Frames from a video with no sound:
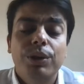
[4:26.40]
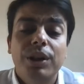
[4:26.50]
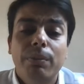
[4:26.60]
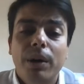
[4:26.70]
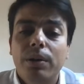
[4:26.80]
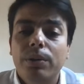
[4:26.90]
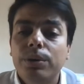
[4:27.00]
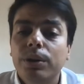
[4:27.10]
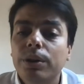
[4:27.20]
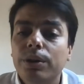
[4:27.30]
about
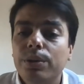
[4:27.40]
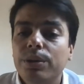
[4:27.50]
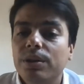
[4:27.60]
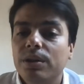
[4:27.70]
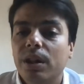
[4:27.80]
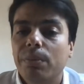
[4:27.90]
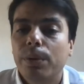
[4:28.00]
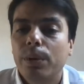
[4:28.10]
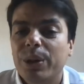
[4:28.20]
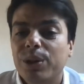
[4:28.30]
using this
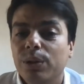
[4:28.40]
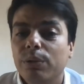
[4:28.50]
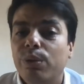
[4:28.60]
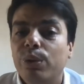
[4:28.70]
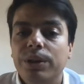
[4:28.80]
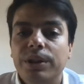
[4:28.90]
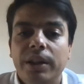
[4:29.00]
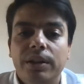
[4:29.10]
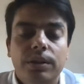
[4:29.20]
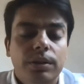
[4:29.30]
approach on front
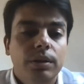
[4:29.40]
end?